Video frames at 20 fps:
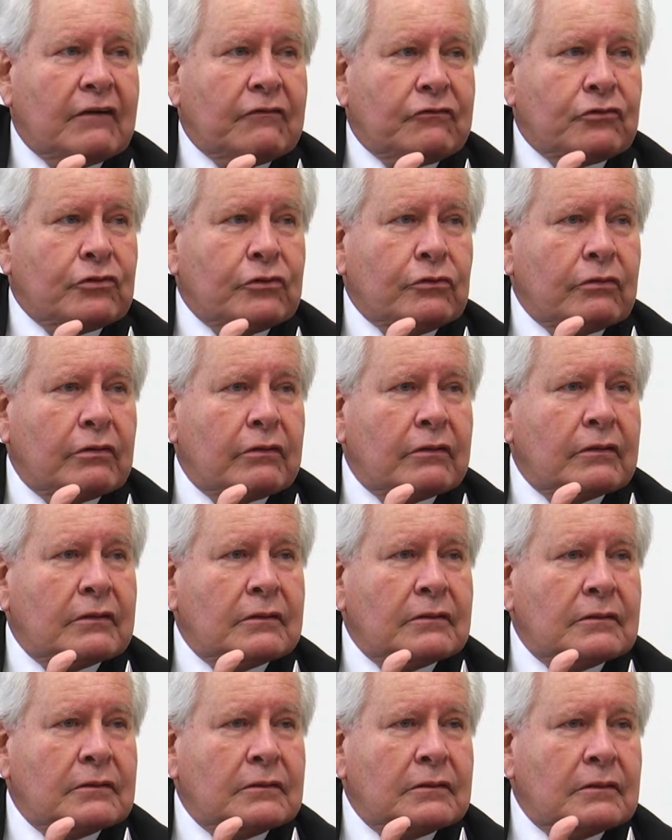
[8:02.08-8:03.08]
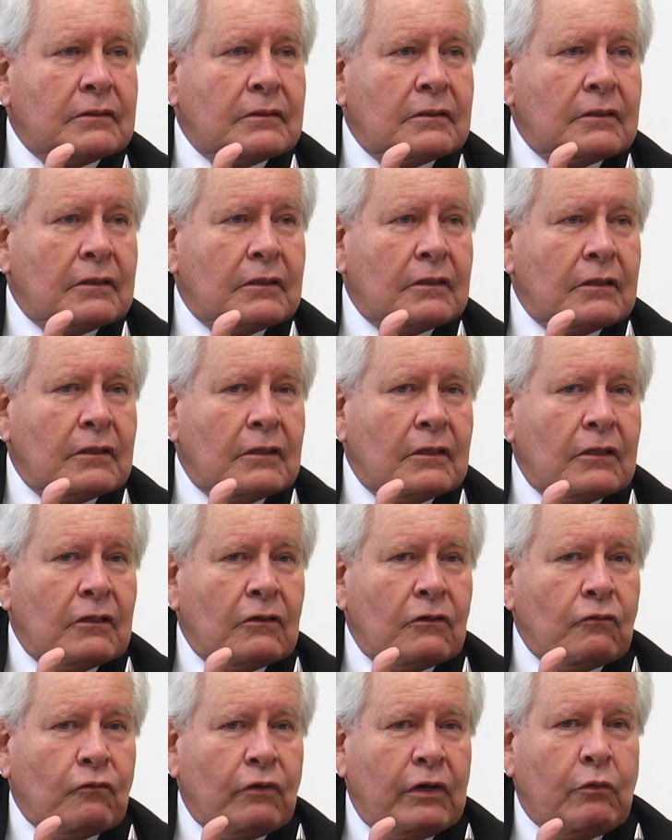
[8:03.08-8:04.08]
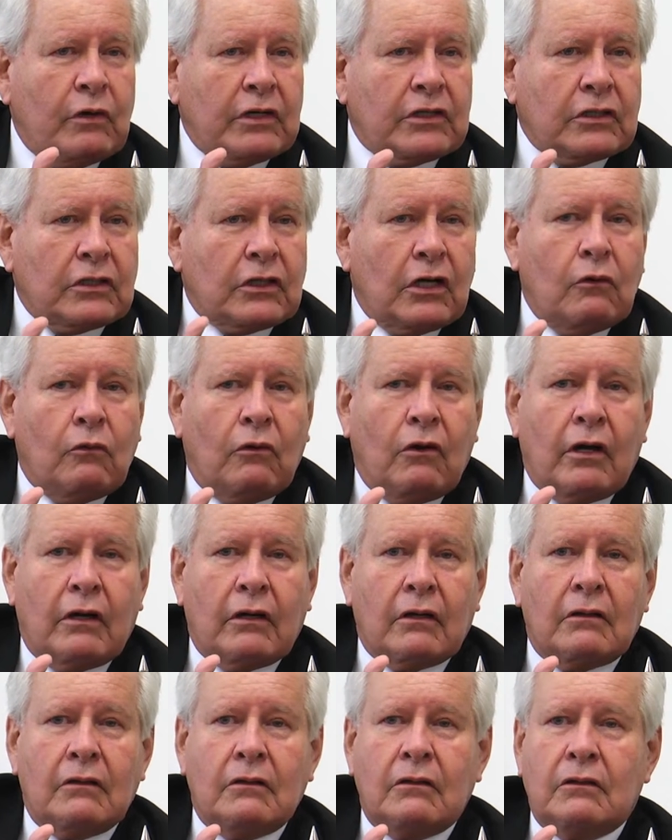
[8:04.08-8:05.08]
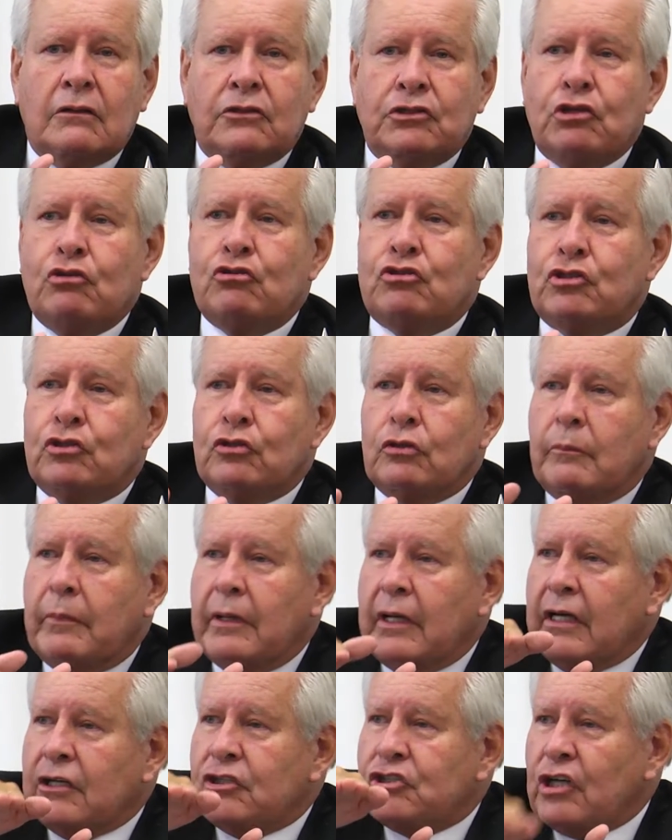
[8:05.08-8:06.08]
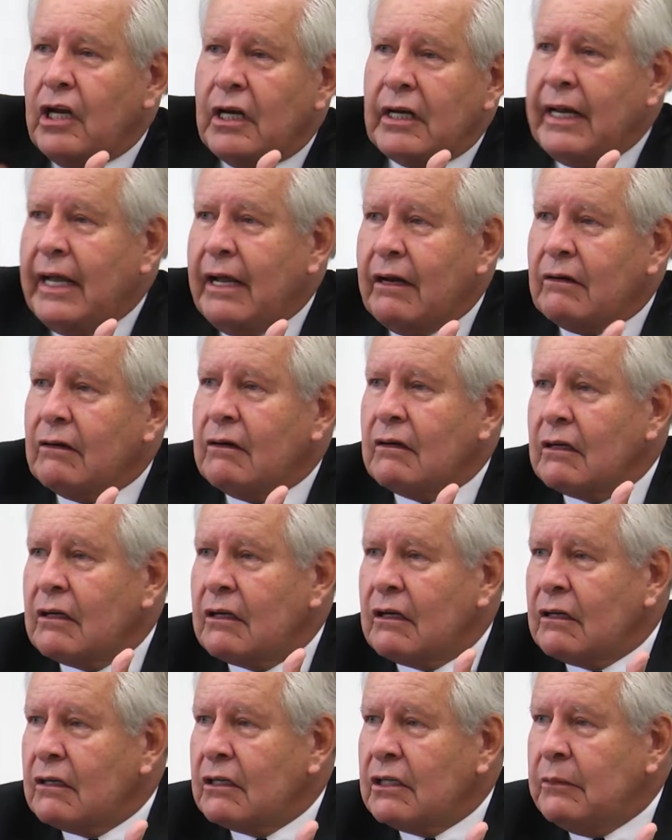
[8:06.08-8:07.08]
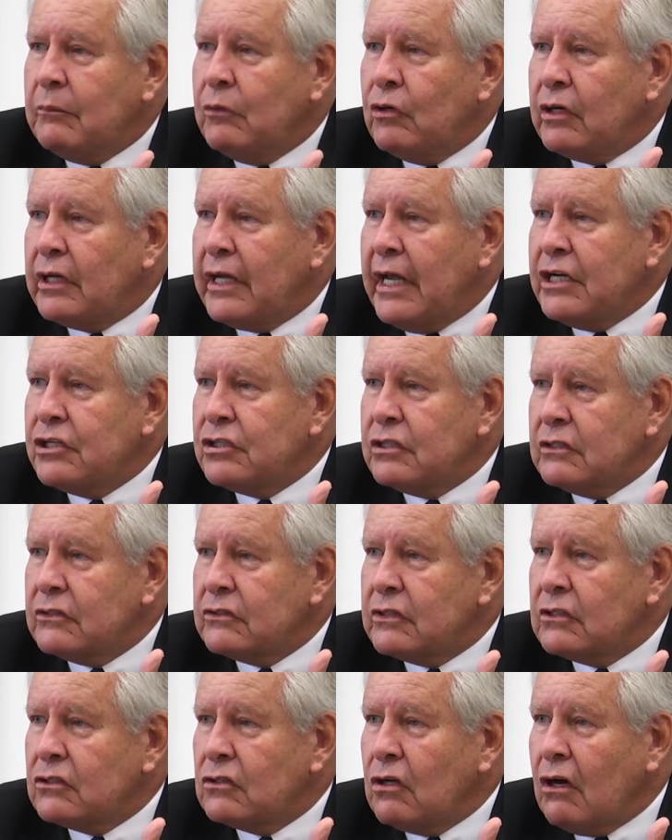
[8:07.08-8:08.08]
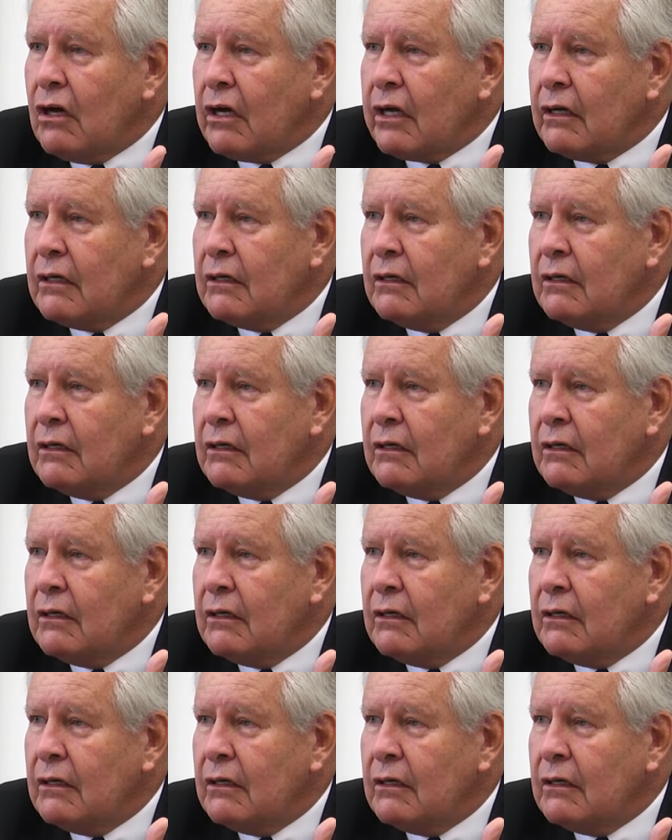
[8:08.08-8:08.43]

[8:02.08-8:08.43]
of truth. We want to go on YouTube and shut down communications and talk.